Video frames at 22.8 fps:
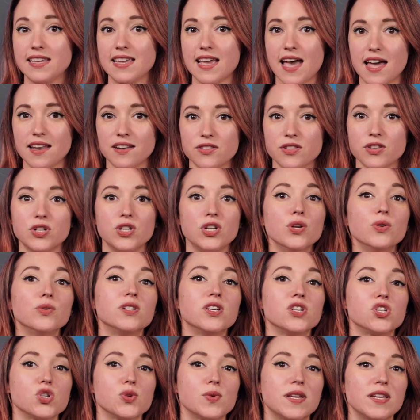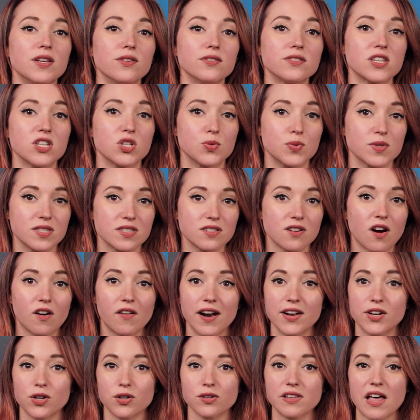the end, the new tissue heals into a scar
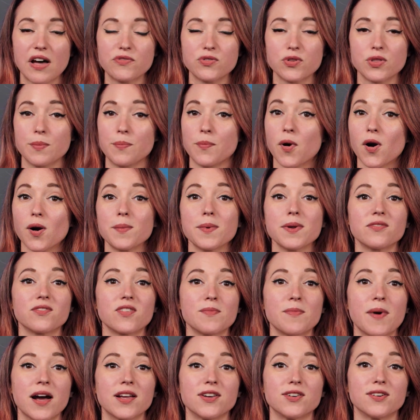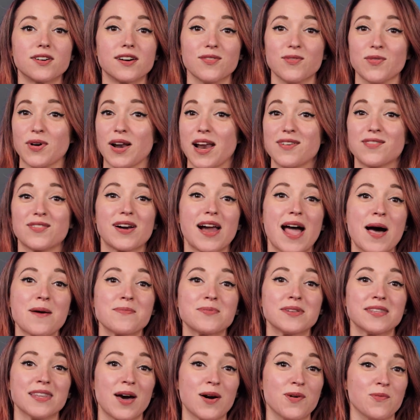and you're left with a permanent reminder of whatever
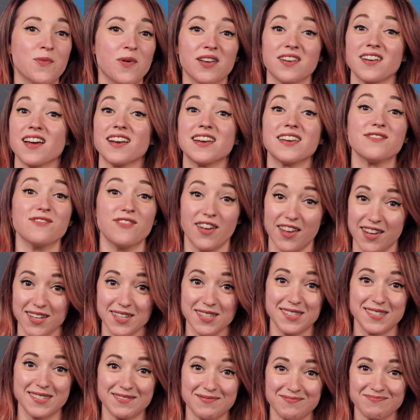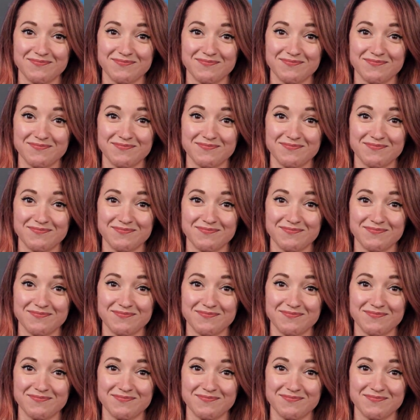happened that one night in Vegas.